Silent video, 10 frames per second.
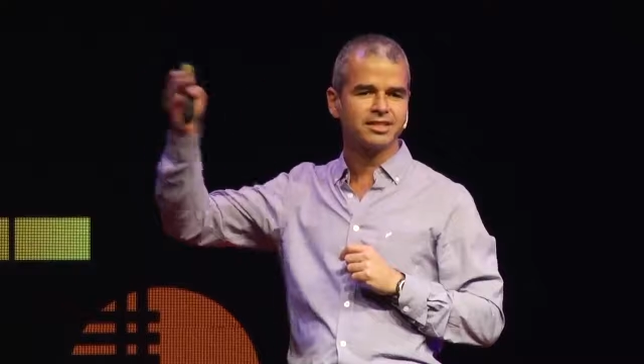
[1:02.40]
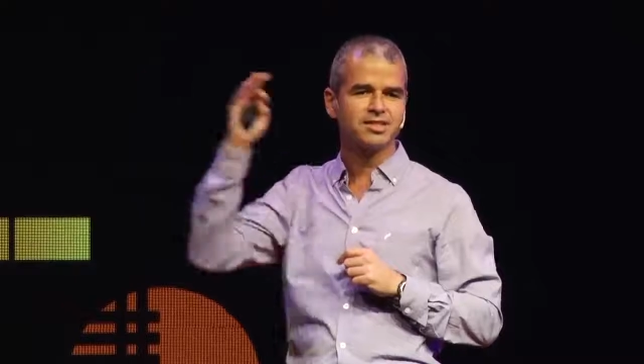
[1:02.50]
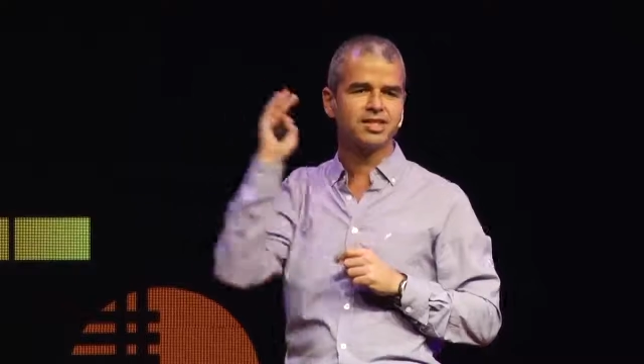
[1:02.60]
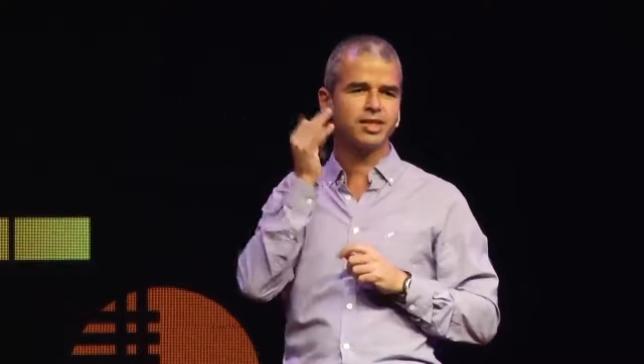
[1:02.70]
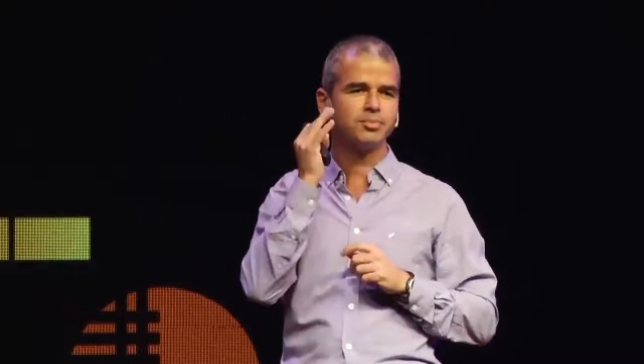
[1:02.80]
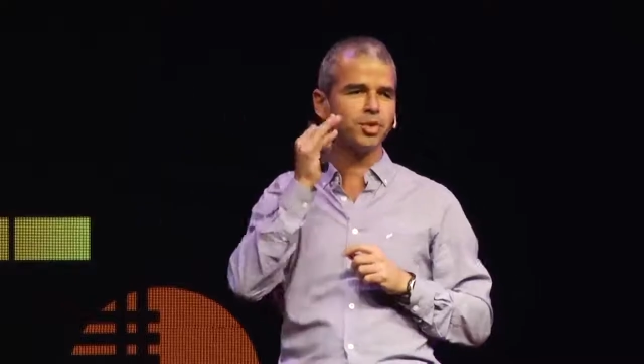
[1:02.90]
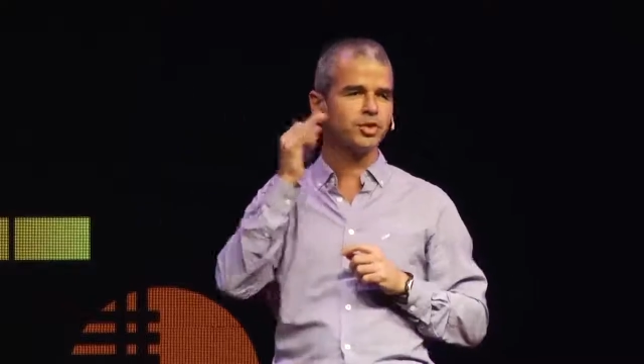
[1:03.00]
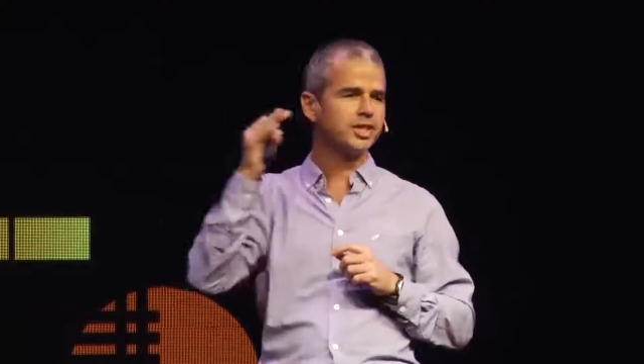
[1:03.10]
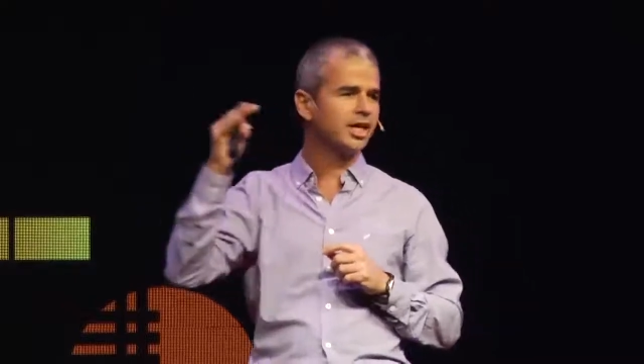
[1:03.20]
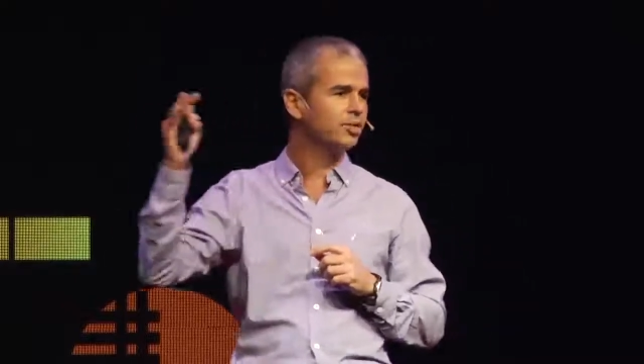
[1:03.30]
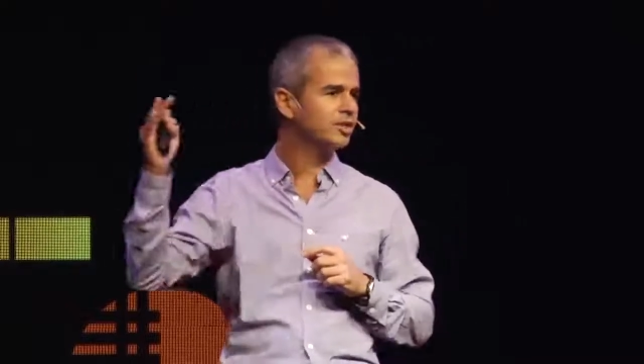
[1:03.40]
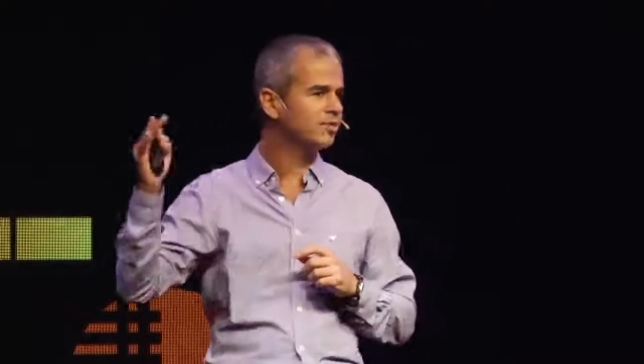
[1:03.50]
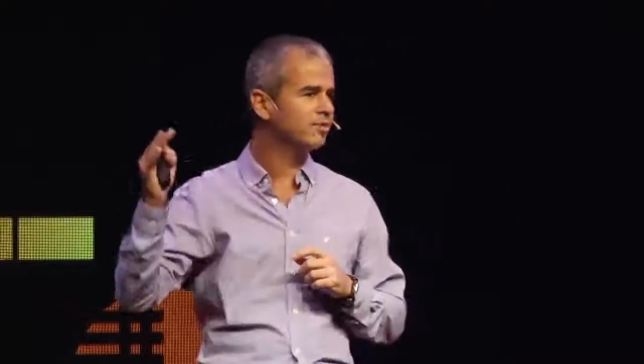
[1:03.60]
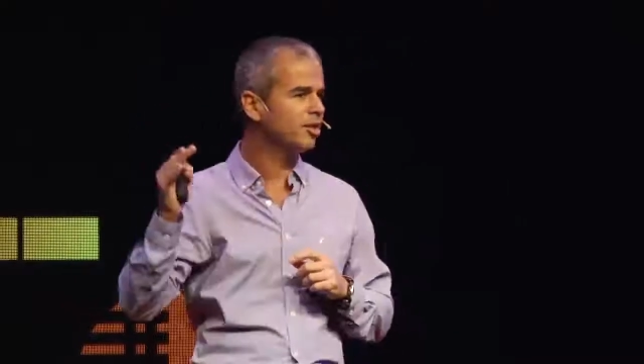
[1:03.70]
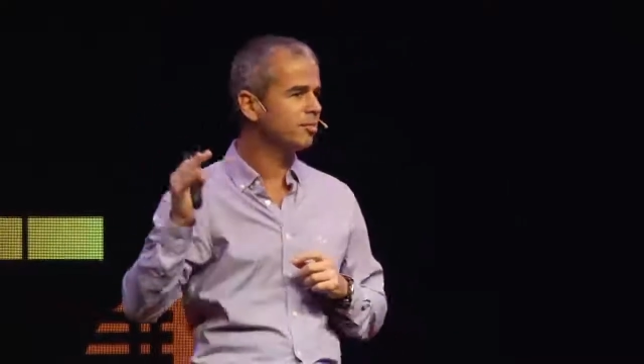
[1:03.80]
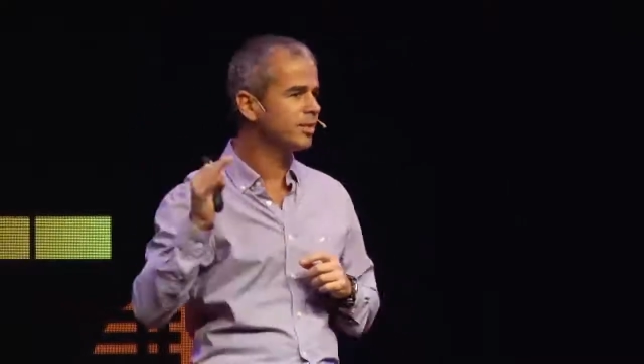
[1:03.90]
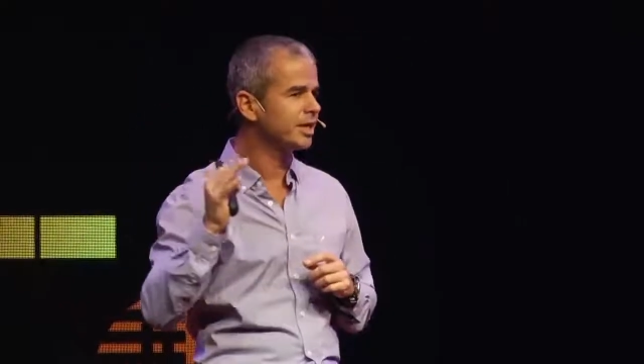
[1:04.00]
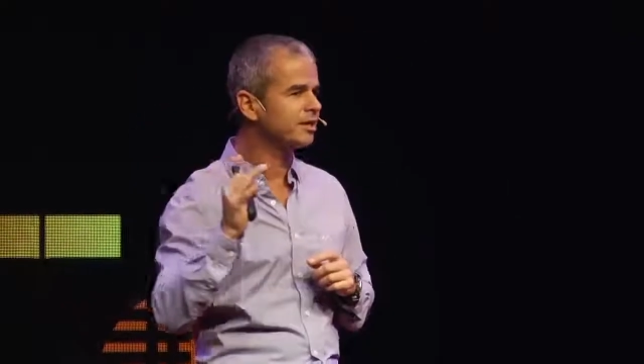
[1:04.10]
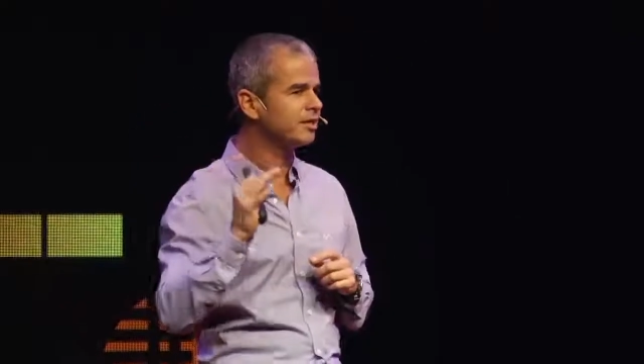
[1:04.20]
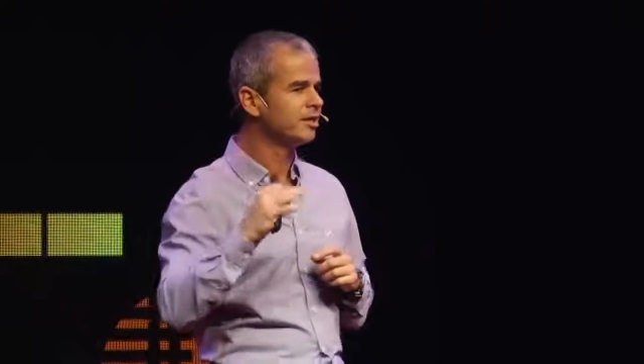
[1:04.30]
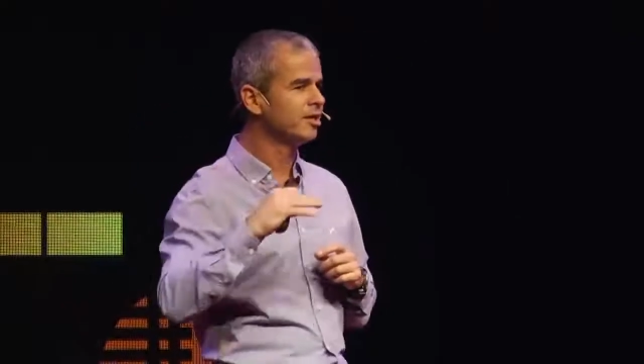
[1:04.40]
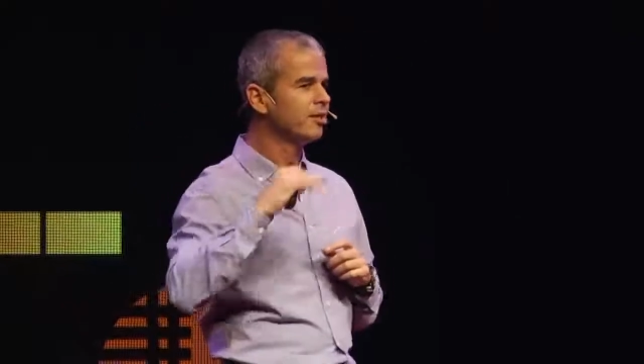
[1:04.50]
at a certain point in our development,